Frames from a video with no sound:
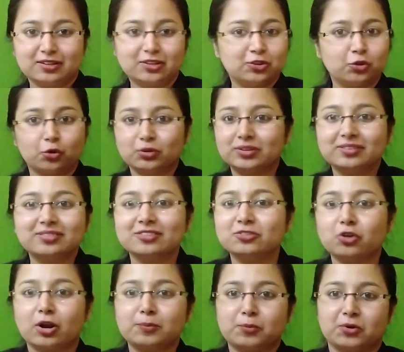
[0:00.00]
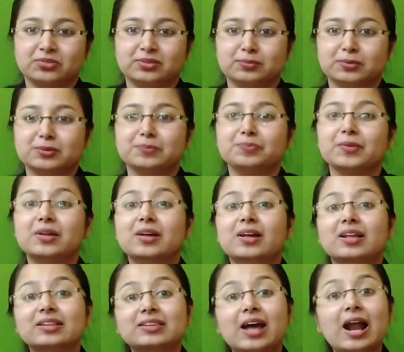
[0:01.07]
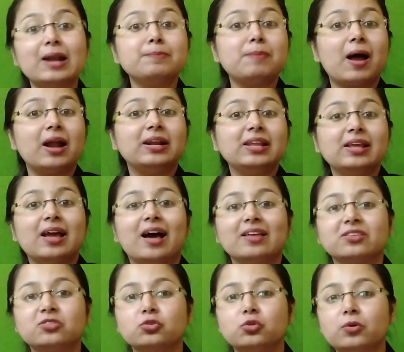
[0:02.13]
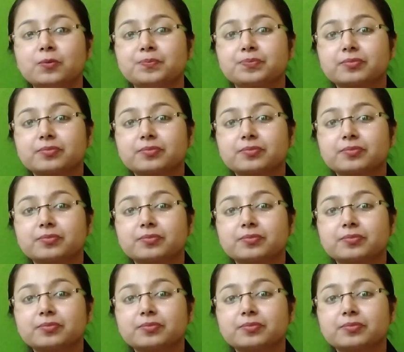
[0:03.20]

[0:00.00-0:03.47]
No, this is not possible. That party has to